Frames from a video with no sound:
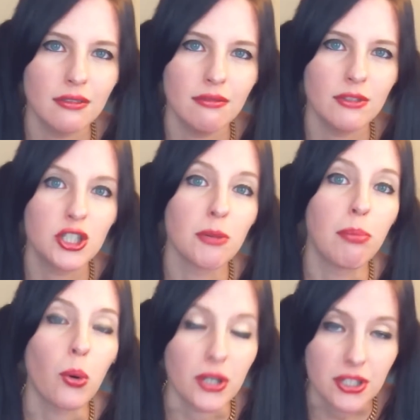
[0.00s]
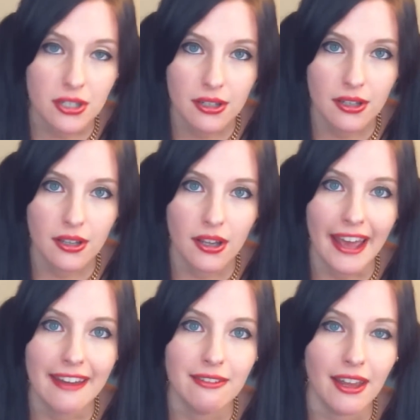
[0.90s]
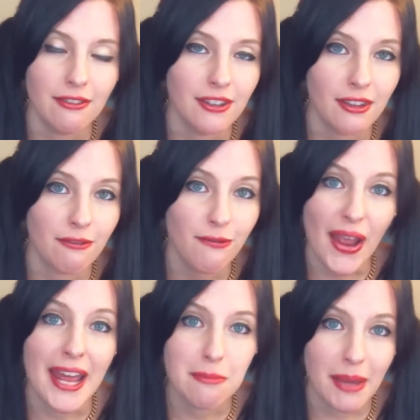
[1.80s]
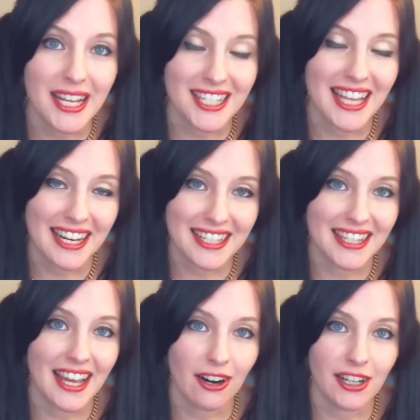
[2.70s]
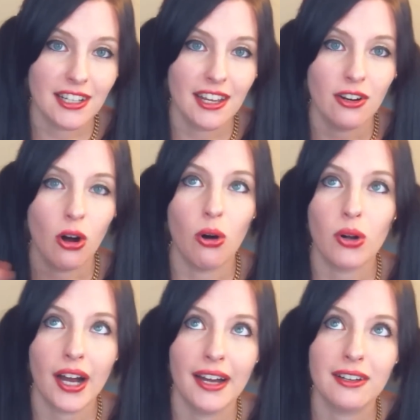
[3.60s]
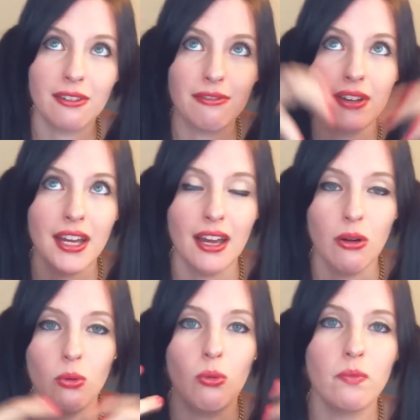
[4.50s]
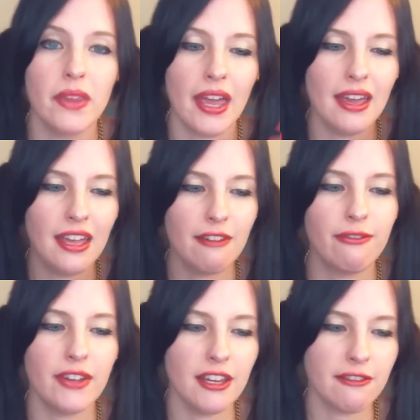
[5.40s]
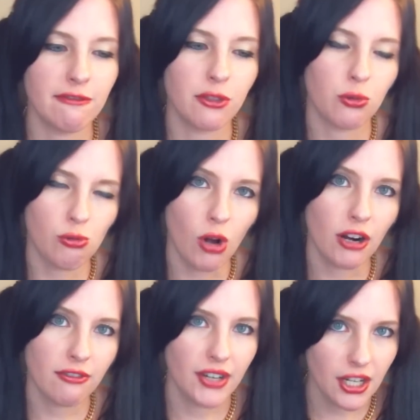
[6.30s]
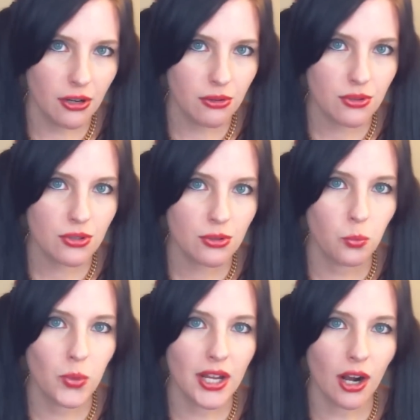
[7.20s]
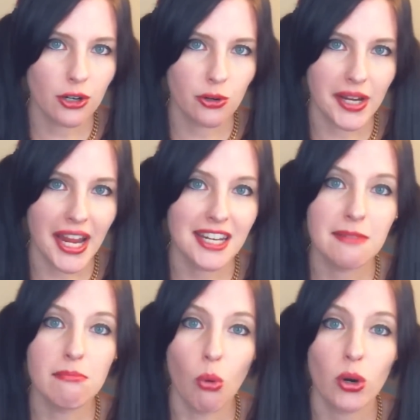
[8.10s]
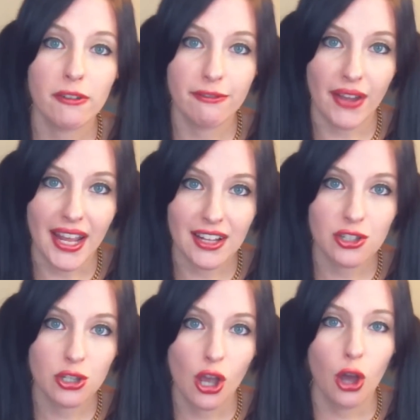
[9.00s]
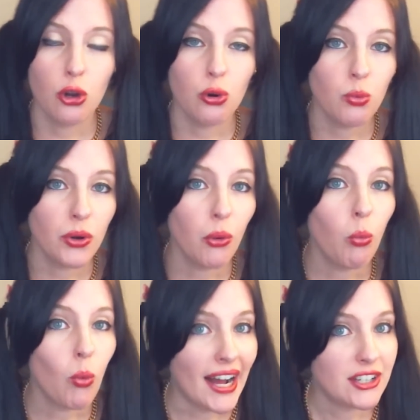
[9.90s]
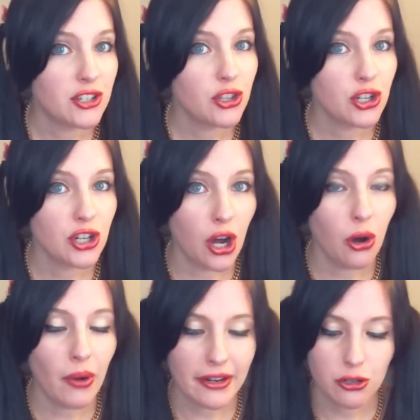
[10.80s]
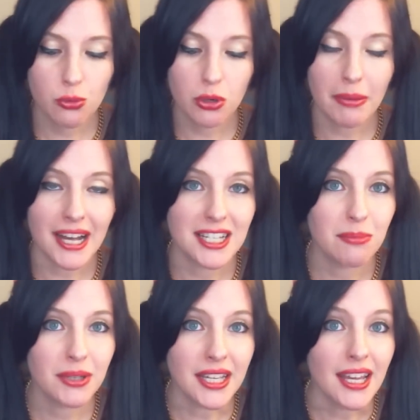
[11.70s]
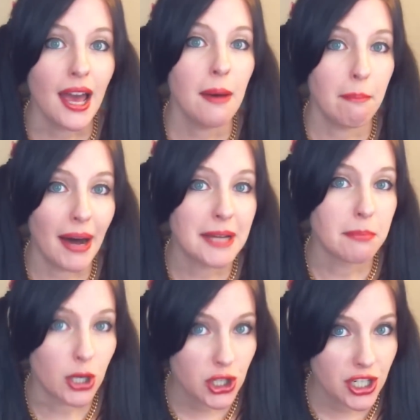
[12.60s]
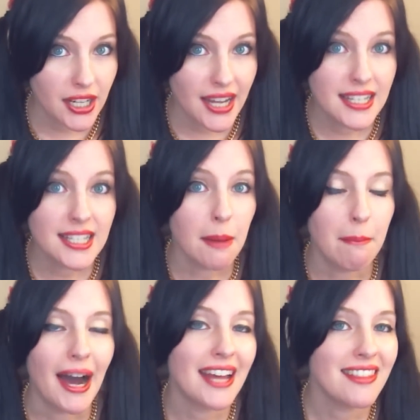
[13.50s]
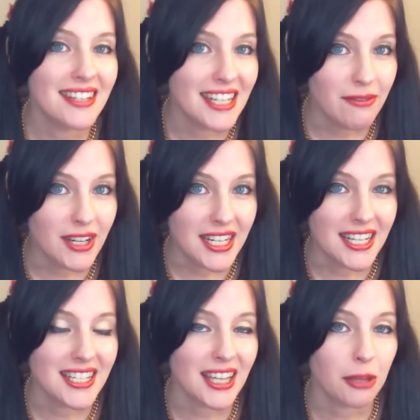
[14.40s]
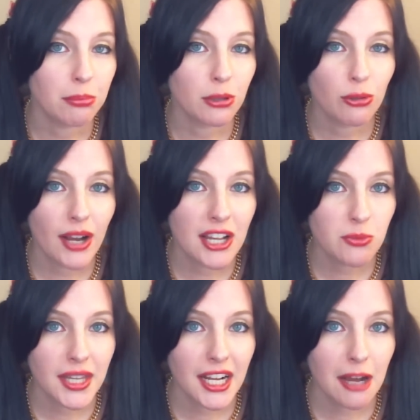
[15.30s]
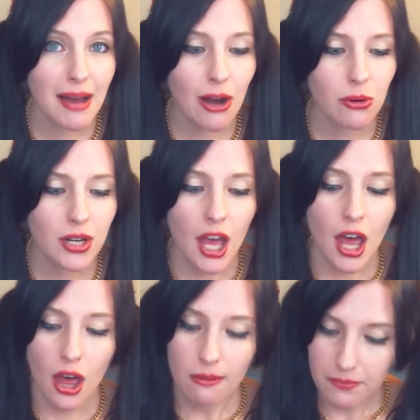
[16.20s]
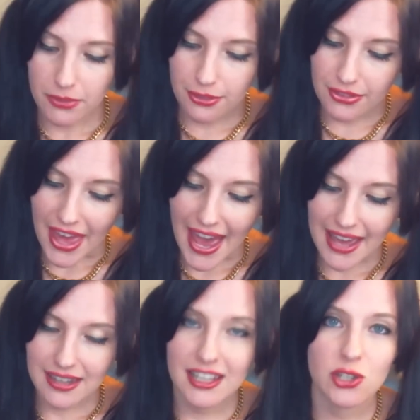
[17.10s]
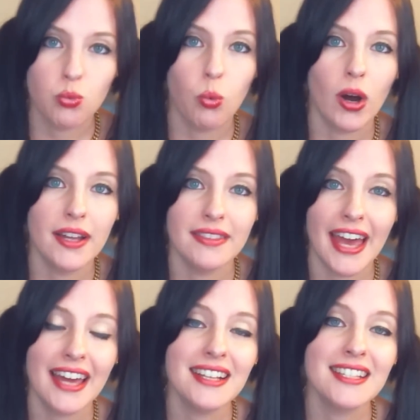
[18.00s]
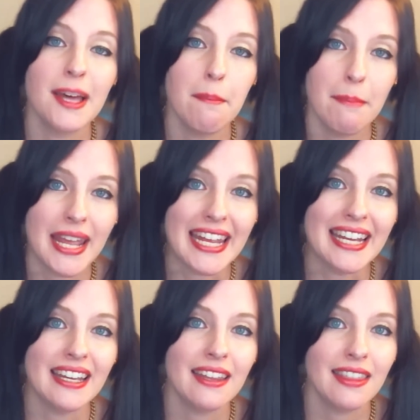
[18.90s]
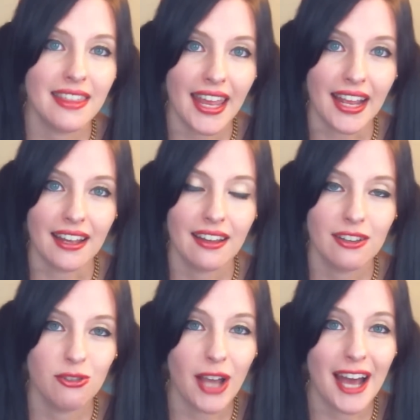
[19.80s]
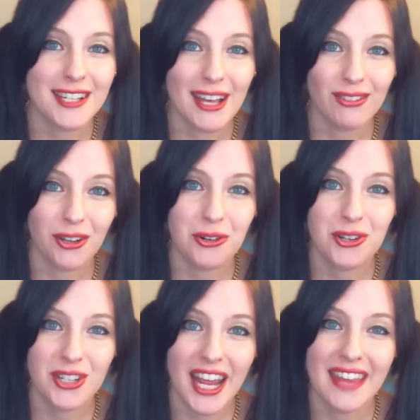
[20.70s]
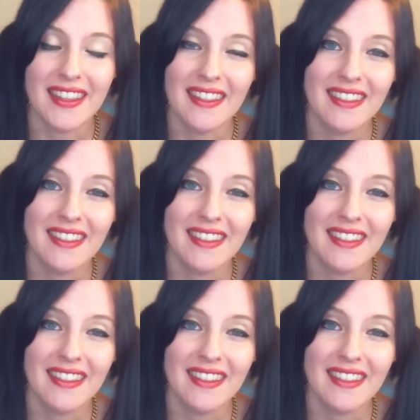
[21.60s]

support and the fan base that is there. It all kind of, if through our videos we are creating more fans who will watch the show and who will possibly buy merchandise, buy the DVDs and the Blu-rays when they come out, that is the main thing. You guys have to understand that